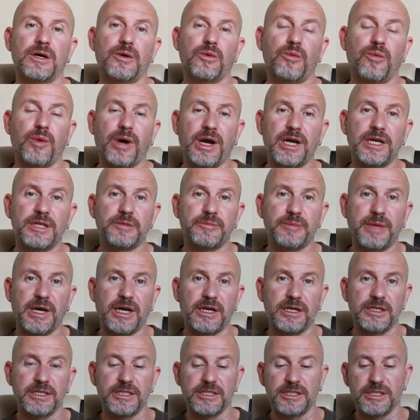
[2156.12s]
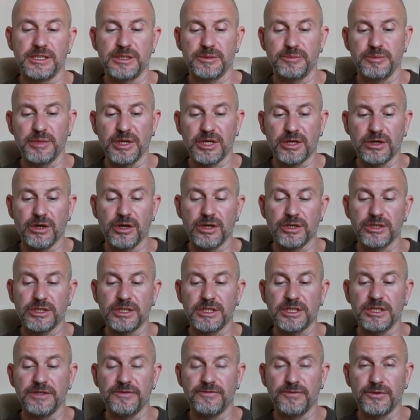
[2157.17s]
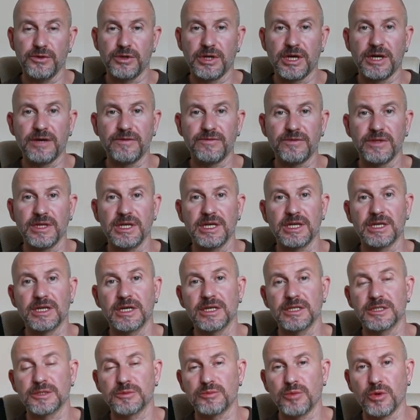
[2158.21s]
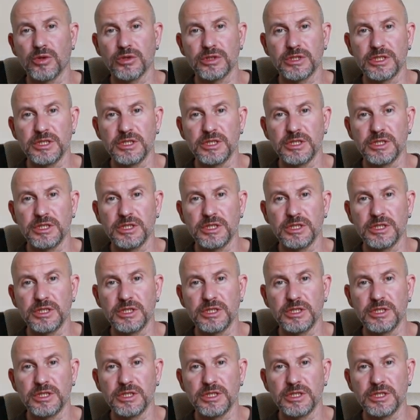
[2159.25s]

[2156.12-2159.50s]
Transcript: Why it matters? Because if you have like a small